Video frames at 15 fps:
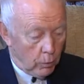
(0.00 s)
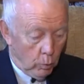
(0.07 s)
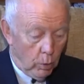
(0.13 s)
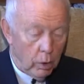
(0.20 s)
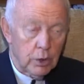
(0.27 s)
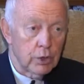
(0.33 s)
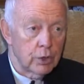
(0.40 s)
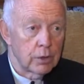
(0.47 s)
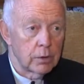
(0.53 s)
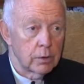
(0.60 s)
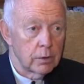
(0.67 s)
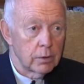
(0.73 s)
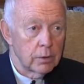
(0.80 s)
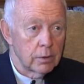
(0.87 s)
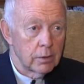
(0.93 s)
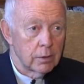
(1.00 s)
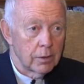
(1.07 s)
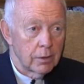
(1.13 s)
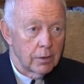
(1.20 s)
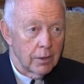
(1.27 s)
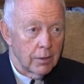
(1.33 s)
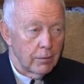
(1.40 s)
watch,
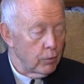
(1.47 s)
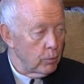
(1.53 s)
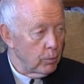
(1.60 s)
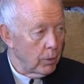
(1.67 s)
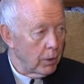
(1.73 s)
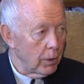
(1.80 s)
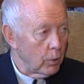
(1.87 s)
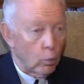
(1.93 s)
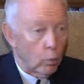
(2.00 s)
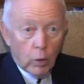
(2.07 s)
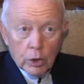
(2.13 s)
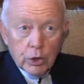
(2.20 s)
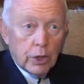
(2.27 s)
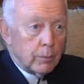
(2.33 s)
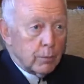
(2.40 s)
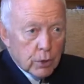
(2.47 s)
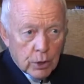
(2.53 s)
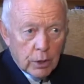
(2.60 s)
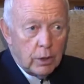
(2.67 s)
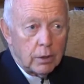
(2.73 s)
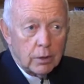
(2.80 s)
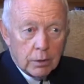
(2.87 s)
if you buy a washing
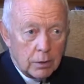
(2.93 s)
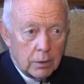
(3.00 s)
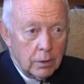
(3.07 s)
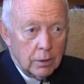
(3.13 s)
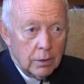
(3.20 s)
machine,